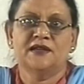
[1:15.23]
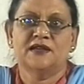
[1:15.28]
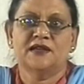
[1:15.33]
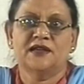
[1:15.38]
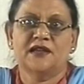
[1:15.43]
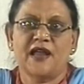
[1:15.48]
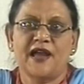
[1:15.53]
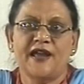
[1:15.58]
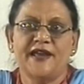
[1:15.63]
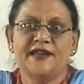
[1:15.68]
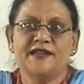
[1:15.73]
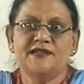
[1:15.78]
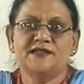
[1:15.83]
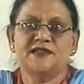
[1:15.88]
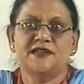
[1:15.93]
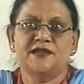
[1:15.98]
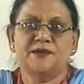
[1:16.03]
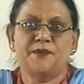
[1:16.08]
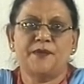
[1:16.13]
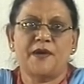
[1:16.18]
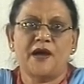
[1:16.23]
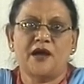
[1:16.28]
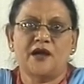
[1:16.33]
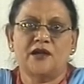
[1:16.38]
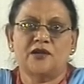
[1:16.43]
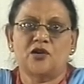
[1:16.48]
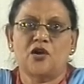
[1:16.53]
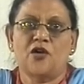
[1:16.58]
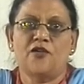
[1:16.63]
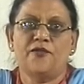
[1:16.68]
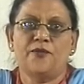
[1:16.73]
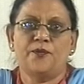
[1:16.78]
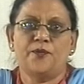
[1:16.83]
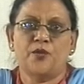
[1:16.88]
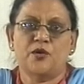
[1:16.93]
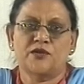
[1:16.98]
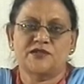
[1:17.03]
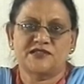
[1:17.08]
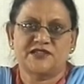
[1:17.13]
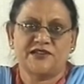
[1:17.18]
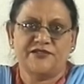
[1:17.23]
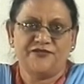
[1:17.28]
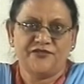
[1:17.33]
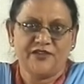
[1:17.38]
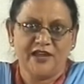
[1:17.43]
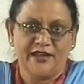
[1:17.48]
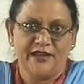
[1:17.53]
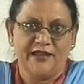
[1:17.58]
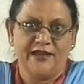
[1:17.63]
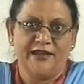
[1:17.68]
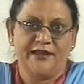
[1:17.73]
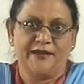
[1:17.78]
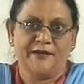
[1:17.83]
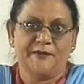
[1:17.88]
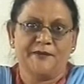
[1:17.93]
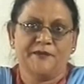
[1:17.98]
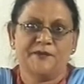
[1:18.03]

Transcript: lies in power of positive thinking.